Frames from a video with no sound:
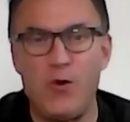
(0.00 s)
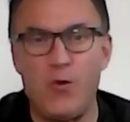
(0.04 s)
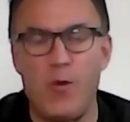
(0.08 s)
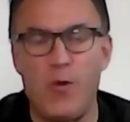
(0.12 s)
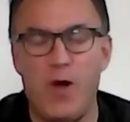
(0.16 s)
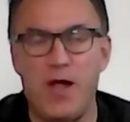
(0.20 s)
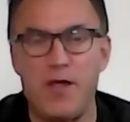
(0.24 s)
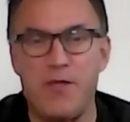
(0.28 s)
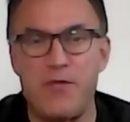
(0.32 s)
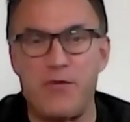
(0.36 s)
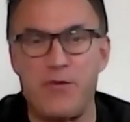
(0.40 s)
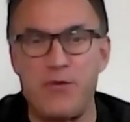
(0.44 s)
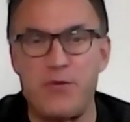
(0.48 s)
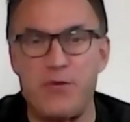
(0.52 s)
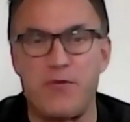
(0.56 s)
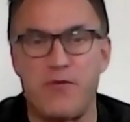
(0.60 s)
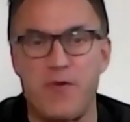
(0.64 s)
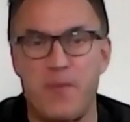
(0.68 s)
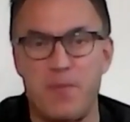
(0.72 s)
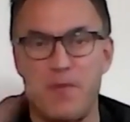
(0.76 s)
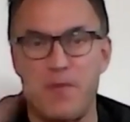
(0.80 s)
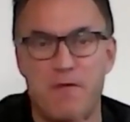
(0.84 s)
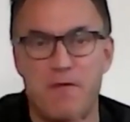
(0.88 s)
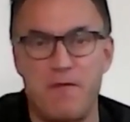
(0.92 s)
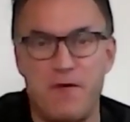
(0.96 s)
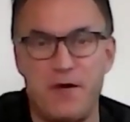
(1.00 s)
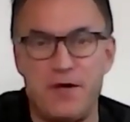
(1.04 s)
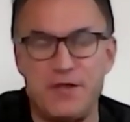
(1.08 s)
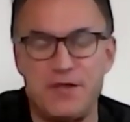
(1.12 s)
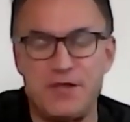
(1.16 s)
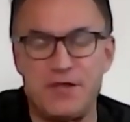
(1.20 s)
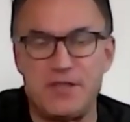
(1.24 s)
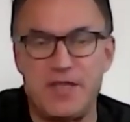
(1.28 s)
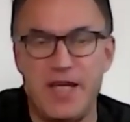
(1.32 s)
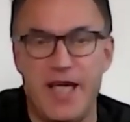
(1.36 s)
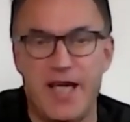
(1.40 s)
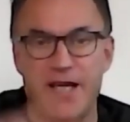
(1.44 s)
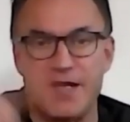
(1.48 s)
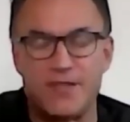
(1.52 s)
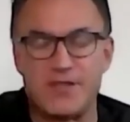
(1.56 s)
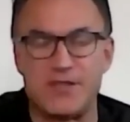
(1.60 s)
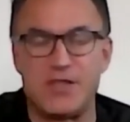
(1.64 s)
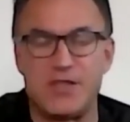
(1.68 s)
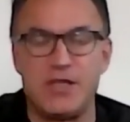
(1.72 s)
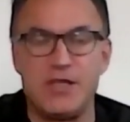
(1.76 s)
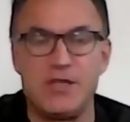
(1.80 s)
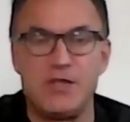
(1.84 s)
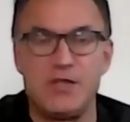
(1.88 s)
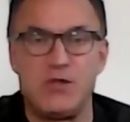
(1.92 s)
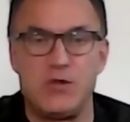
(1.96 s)
way through, from the first text
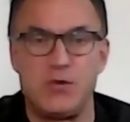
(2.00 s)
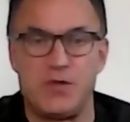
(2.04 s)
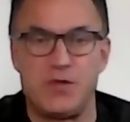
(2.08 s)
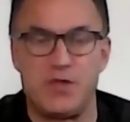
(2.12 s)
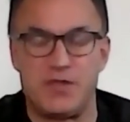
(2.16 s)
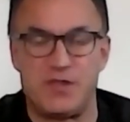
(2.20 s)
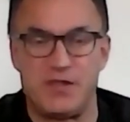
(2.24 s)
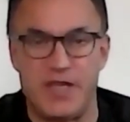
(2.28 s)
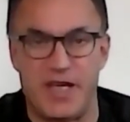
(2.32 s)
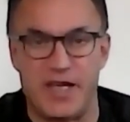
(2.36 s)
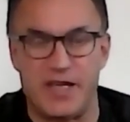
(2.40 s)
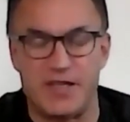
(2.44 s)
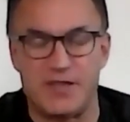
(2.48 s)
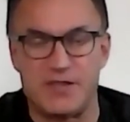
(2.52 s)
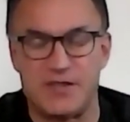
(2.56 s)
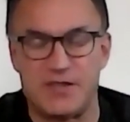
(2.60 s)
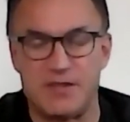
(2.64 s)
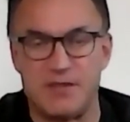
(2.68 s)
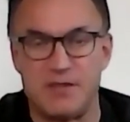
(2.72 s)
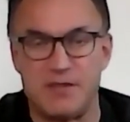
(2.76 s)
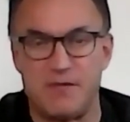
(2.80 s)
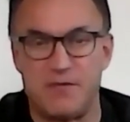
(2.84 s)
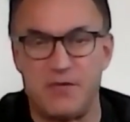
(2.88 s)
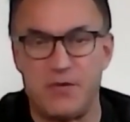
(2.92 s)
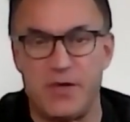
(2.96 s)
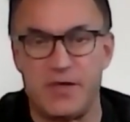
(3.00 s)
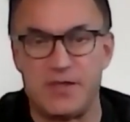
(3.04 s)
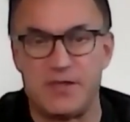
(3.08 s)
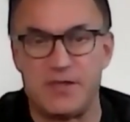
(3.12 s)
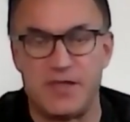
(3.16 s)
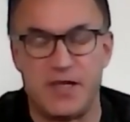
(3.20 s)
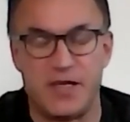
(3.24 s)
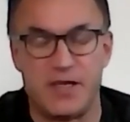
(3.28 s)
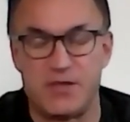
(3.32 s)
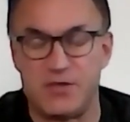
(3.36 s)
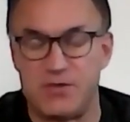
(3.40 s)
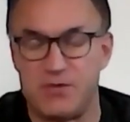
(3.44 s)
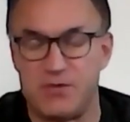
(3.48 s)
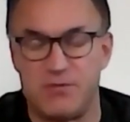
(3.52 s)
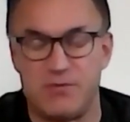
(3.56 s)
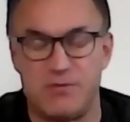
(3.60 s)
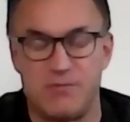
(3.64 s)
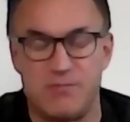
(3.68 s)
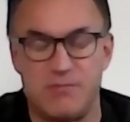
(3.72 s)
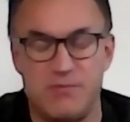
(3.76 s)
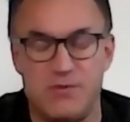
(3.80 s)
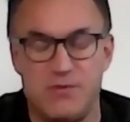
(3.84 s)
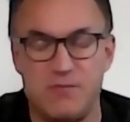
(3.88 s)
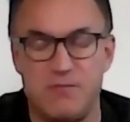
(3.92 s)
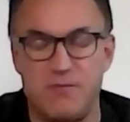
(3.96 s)
to the 6th, if you had 6, or
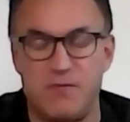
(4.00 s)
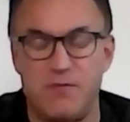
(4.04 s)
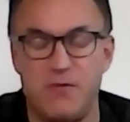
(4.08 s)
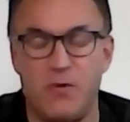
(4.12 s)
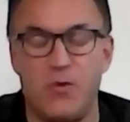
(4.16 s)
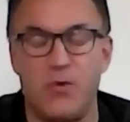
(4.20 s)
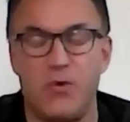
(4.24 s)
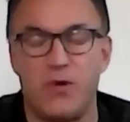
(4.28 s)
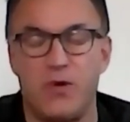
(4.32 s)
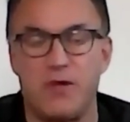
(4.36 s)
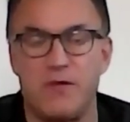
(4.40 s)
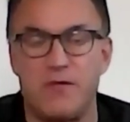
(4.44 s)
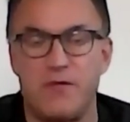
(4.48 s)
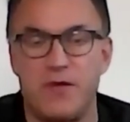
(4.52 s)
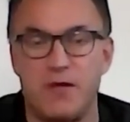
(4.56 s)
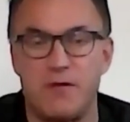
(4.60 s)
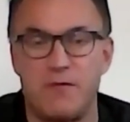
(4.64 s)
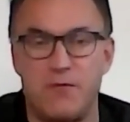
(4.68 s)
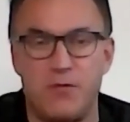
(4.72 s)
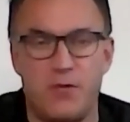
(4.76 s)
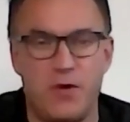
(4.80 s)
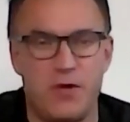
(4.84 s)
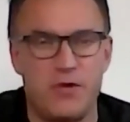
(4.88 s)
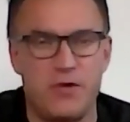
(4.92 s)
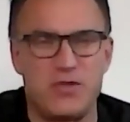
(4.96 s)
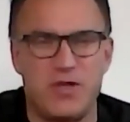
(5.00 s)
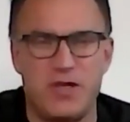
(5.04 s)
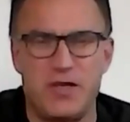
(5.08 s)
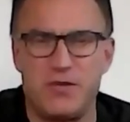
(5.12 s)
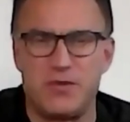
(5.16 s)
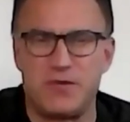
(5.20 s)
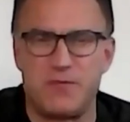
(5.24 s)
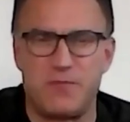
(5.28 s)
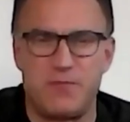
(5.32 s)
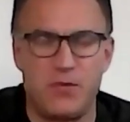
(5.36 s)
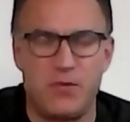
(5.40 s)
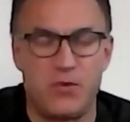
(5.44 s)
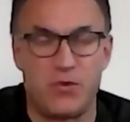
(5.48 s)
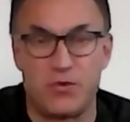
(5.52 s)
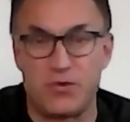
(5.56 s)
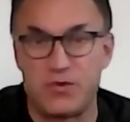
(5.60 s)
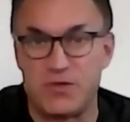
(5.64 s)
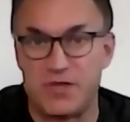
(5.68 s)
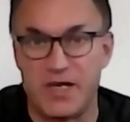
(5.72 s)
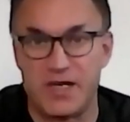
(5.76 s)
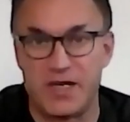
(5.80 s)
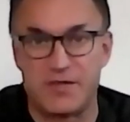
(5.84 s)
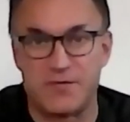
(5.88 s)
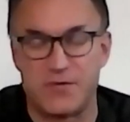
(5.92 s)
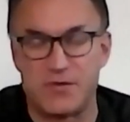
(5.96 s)
to 4 if you had 4. I usually use 4 or
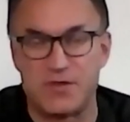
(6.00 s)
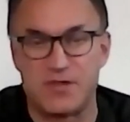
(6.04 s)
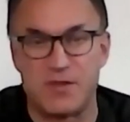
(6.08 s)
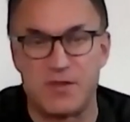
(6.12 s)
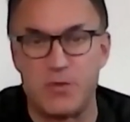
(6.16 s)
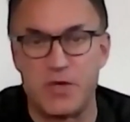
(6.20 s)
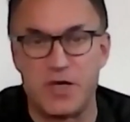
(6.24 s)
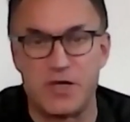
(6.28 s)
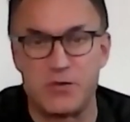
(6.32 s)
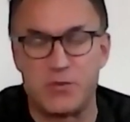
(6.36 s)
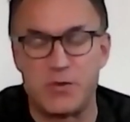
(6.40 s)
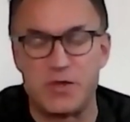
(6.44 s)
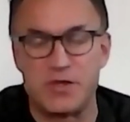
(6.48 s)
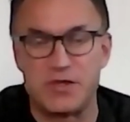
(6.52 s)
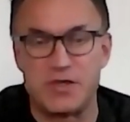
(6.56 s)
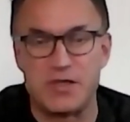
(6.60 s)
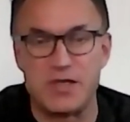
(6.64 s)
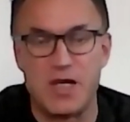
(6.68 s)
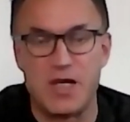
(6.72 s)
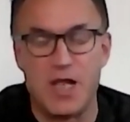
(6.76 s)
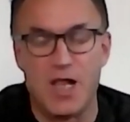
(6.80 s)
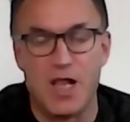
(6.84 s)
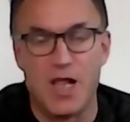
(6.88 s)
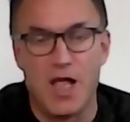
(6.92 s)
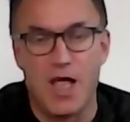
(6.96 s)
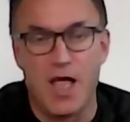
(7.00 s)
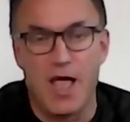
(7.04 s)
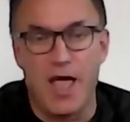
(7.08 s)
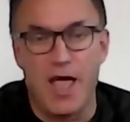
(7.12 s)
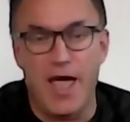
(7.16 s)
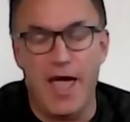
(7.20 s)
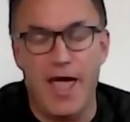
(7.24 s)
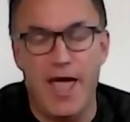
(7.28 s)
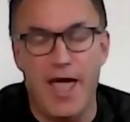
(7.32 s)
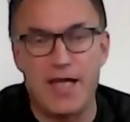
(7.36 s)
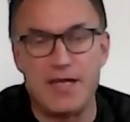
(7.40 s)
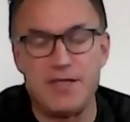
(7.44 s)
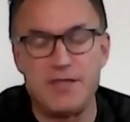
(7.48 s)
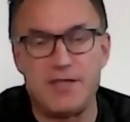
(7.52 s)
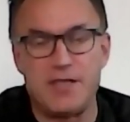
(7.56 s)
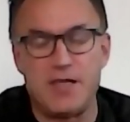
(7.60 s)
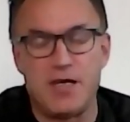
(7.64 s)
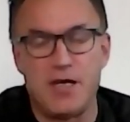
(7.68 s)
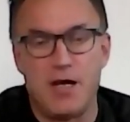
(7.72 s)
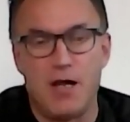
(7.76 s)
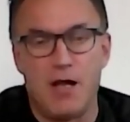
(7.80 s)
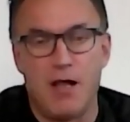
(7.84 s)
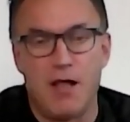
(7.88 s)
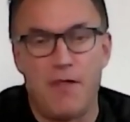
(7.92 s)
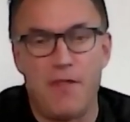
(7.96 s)
6 for some weird reason. And
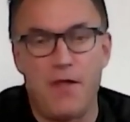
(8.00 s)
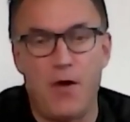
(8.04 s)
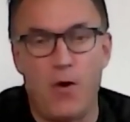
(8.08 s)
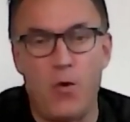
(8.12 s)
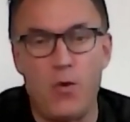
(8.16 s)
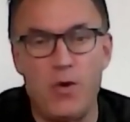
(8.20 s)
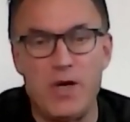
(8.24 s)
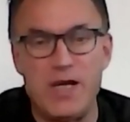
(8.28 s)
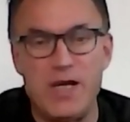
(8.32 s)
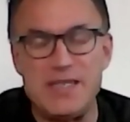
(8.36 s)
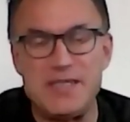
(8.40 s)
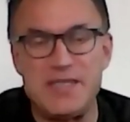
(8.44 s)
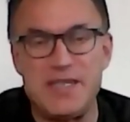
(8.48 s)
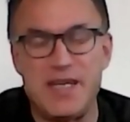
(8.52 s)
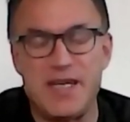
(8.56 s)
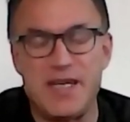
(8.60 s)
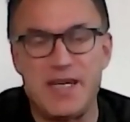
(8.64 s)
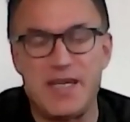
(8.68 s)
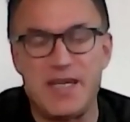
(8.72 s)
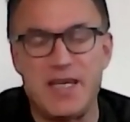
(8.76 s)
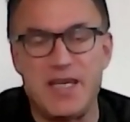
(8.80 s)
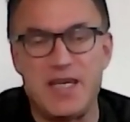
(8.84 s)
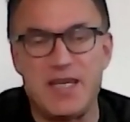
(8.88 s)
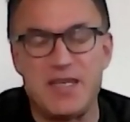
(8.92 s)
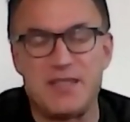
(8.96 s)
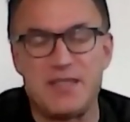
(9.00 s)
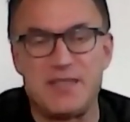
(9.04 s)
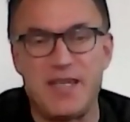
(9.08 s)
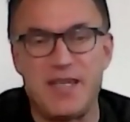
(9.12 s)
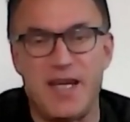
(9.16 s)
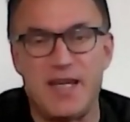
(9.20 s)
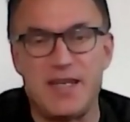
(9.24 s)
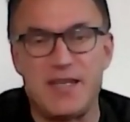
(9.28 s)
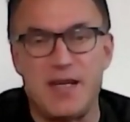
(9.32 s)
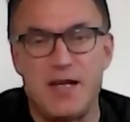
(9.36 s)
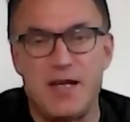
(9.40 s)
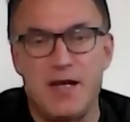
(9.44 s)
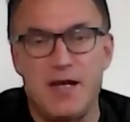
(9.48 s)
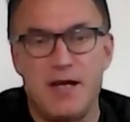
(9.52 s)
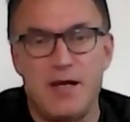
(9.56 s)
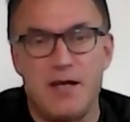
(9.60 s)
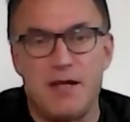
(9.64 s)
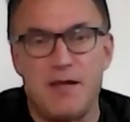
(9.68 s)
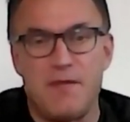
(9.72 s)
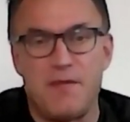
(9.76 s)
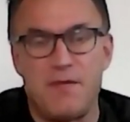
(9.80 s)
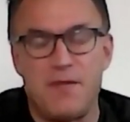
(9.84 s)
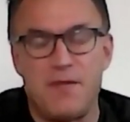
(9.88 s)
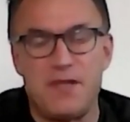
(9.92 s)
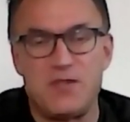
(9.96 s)
the whole idea is that
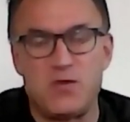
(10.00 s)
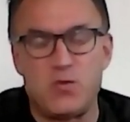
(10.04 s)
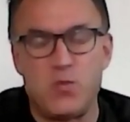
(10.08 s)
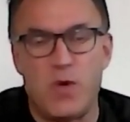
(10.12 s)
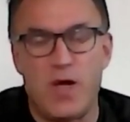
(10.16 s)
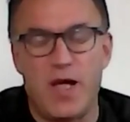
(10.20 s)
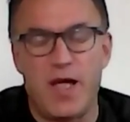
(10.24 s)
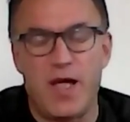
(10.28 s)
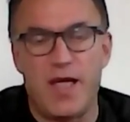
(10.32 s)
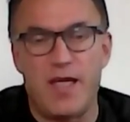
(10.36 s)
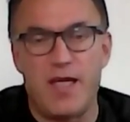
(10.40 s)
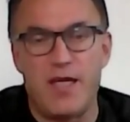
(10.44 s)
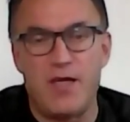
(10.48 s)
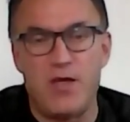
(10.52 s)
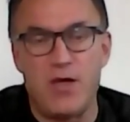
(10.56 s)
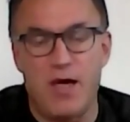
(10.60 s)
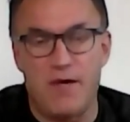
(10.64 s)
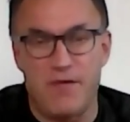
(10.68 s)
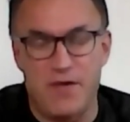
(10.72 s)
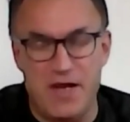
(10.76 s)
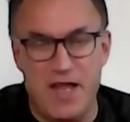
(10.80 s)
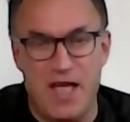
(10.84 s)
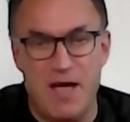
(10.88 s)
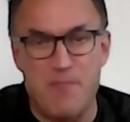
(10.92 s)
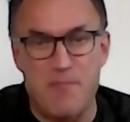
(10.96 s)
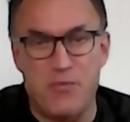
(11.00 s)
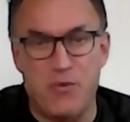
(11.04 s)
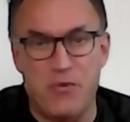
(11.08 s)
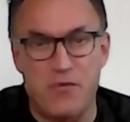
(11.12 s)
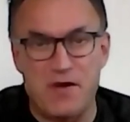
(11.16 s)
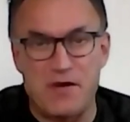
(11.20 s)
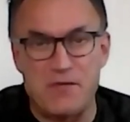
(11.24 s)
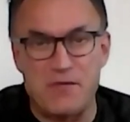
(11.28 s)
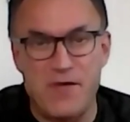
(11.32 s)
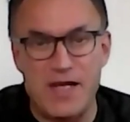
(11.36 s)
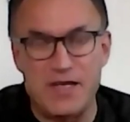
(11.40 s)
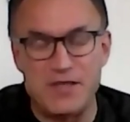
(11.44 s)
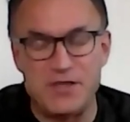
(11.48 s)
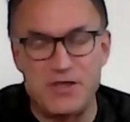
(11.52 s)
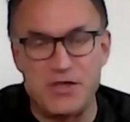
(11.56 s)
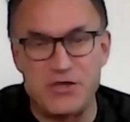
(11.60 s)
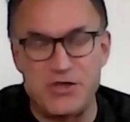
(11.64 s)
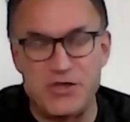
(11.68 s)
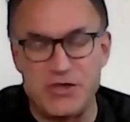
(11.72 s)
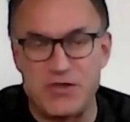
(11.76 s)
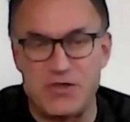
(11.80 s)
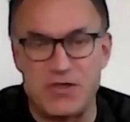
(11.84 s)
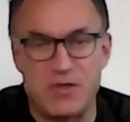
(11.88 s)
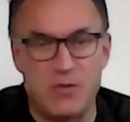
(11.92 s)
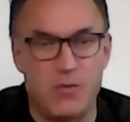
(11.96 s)
this way you have a number of
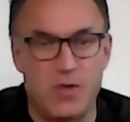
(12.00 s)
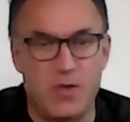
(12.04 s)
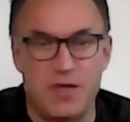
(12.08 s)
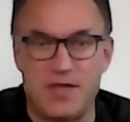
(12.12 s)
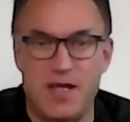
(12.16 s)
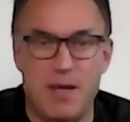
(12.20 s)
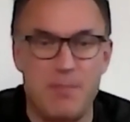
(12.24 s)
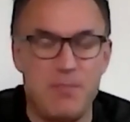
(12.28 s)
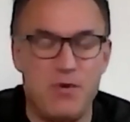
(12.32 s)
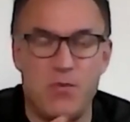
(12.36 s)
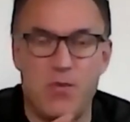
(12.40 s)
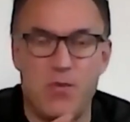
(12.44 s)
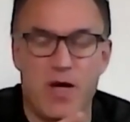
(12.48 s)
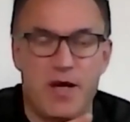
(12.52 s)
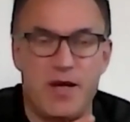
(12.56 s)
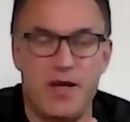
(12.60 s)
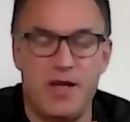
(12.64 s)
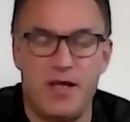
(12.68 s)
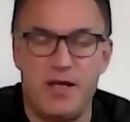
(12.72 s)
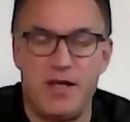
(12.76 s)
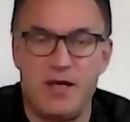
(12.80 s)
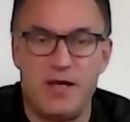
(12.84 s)
advantages. Well, number 1,